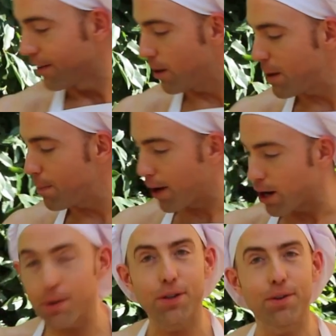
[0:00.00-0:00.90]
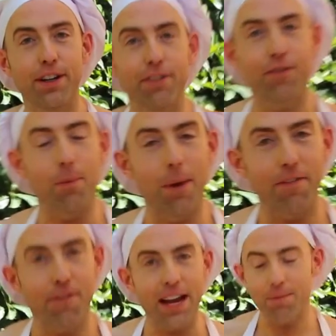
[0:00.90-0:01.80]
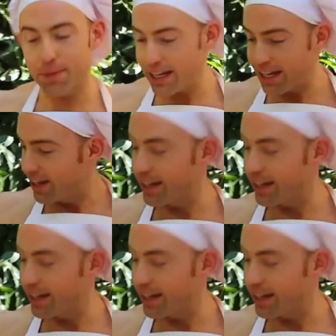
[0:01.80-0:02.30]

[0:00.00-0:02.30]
Gonna be barbecuing for my family.